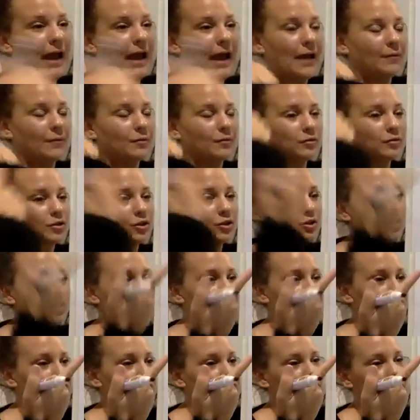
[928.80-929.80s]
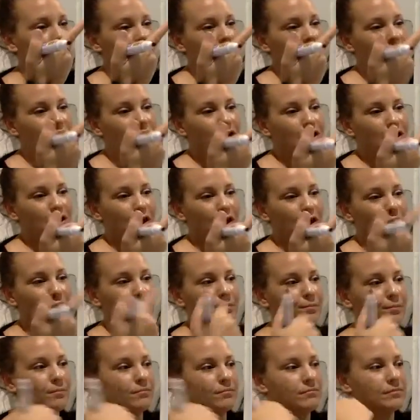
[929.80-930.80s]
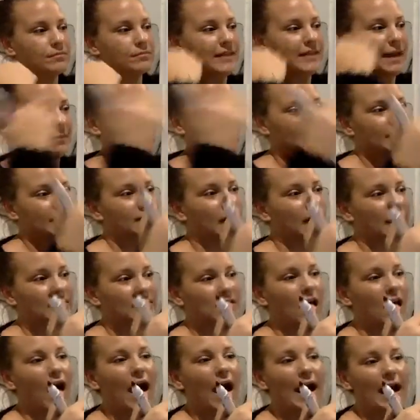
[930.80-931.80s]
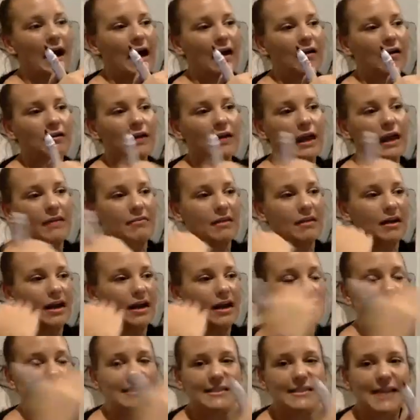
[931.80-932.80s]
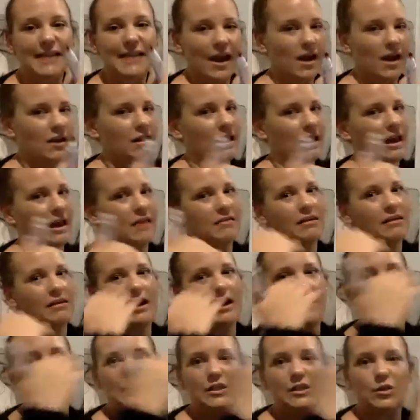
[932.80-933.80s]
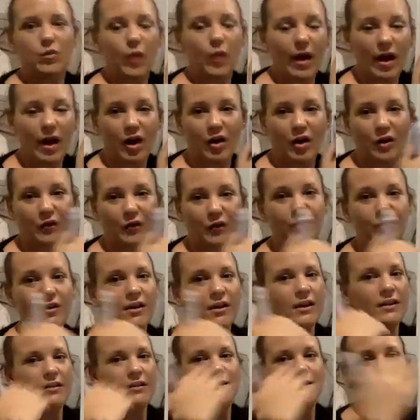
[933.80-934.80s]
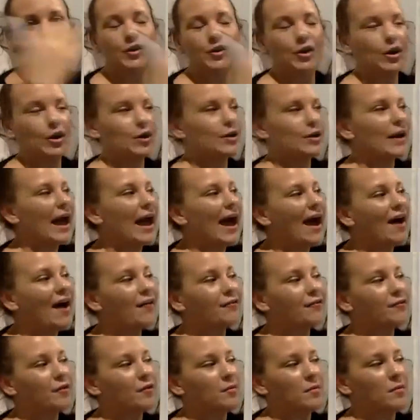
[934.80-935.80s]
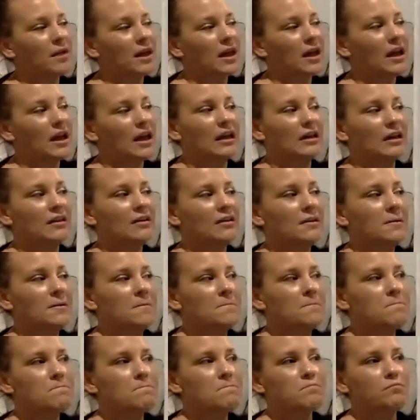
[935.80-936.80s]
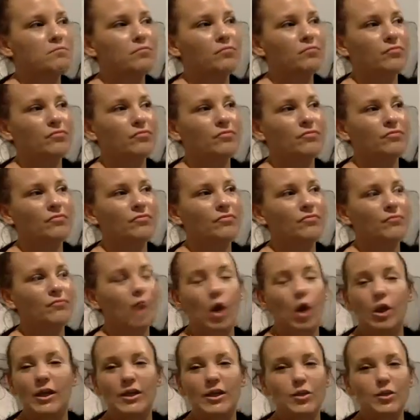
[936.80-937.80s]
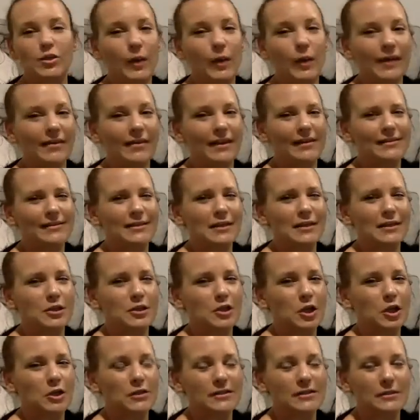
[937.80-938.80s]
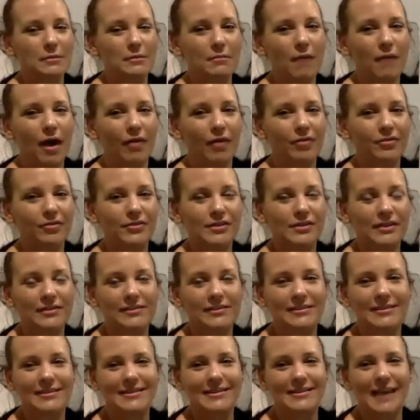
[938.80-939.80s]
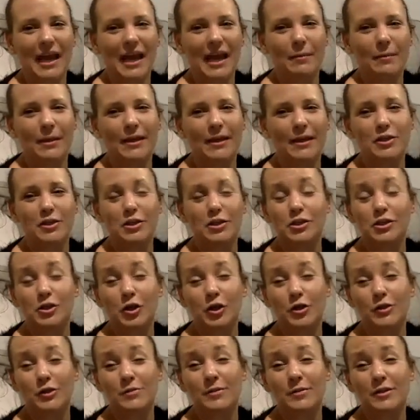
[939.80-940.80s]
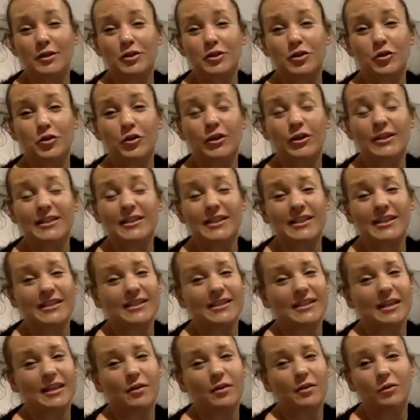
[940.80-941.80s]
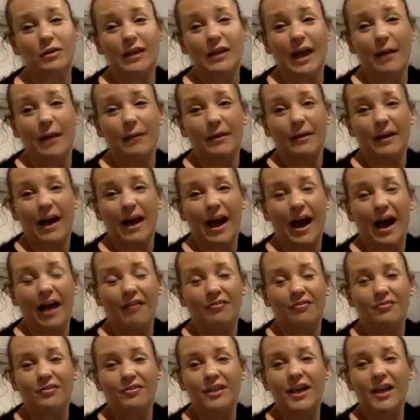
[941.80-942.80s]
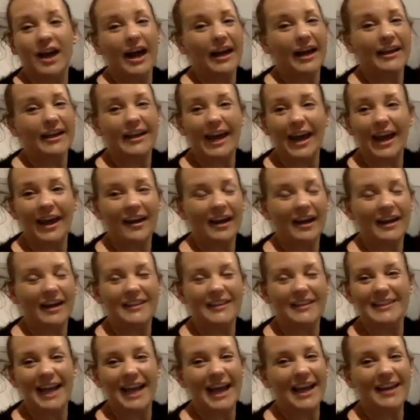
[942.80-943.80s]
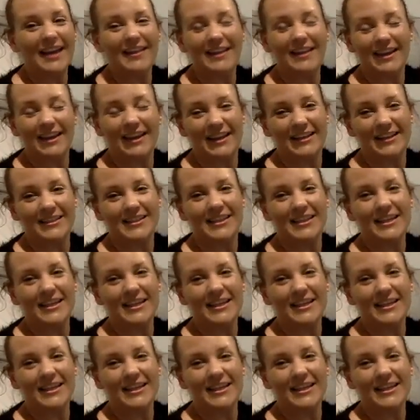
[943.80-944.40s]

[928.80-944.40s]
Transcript: able to, you know, set my sights higher. And then I did 10, and then I did 12. You know, now for me, earning $20,000 a month doesn't scare me. It just shows me the choices that will allow me to have. Again, I say this